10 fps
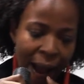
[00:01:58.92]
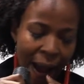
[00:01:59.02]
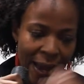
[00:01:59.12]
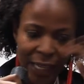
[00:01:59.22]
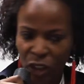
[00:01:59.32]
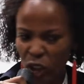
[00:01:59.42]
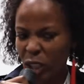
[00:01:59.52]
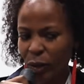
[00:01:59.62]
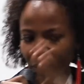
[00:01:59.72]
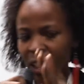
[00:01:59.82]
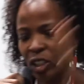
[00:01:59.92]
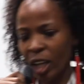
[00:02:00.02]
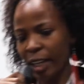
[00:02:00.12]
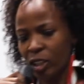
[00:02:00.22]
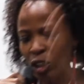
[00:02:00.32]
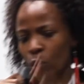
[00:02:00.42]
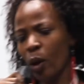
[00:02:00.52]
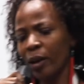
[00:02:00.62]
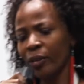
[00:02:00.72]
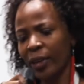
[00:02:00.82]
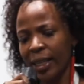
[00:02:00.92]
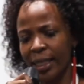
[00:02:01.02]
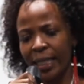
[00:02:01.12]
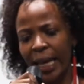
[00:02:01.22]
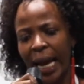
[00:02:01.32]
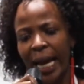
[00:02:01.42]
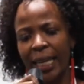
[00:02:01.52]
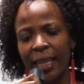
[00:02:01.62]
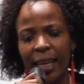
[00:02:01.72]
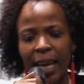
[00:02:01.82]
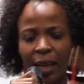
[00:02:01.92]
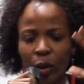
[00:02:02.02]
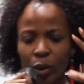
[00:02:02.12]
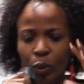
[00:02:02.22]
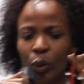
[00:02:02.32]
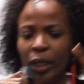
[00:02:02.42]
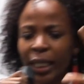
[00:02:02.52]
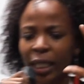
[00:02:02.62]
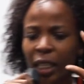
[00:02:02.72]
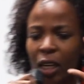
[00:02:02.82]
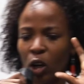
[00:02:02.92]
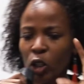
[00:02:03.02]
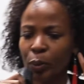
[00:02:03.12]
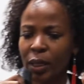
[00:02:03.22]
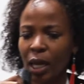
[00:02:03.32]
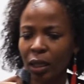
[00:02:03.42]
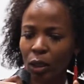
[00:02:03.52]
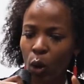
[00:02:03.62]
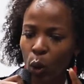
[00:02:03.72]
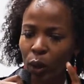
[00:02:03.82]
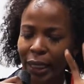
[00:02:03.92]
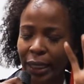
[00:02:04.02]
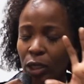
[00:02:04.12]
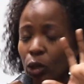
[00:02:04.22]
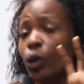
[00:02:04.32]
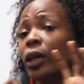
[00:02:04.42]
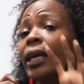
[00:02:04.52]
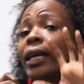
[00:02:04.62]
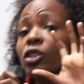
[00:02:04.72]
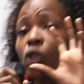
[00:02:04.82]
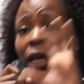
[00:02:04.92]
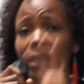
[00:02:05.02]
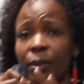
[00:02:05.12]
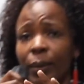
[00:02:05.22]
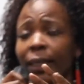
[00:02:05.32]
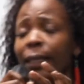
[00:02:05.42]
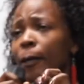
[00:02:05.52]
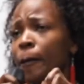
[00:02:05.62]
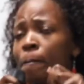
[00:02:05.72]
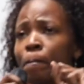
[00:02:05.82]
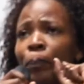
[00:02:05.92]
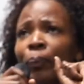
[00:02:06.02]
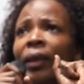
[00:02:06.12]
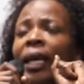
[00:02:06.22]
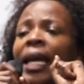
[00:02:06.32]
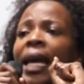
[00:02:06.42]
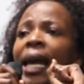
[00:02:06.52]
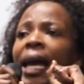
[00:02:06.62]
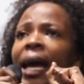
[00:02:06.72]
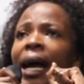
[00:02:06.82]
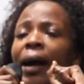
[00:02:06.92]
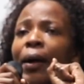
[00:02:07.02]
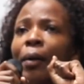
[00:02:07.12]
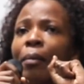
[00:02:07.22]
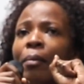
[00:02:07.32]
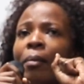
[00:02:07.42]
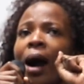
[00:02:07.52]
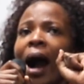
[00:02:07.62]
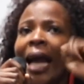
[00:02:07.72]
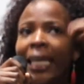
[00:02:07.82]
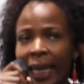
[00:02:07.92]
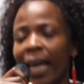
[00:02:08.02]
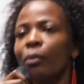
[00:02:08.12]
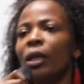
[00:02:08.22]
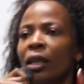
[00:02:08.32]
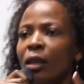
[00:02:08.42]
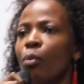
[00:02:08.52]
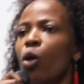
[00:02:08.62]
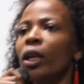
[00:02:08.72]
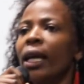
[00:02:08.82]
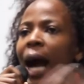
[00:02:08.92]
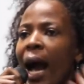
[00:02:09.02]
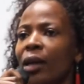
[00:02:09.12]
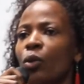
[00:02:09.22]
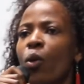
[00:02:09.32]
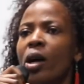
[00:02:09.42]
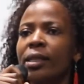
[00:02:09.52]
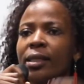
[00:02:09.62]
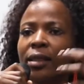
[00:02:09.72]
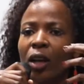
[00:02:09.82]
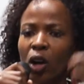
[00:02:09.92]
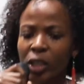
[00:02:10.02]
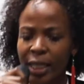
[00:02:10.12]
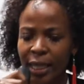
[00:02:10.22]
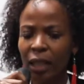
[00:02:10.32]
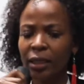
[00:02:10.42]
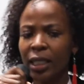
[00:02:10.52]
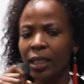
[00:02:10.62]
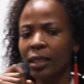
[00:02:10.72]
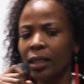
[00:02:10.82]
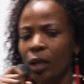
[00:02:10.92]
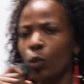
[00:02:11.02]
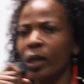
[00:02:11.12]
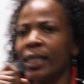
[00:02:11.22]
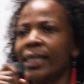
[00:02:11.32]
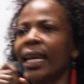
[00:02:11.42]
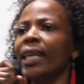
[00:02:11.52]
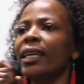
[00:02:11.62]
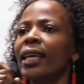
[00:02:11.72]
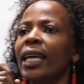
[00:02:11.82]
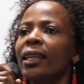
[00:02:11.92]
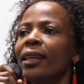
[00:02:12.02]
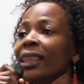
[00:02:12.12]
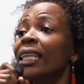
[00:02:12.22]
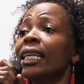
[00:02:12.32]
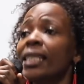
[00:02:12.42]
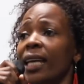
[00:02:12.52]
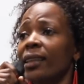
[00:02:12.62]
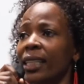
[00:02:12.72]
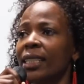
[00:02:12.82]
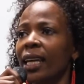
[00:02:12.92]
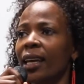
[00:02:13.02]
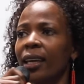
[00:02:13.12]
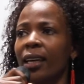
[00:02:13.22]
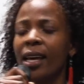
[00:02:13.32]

I had just finished, I had just qualified as a gynae and I was working a hospital called Garadong in Johannesburg. Um, I came in in the morning, I was the consultant that was taking in theater that day.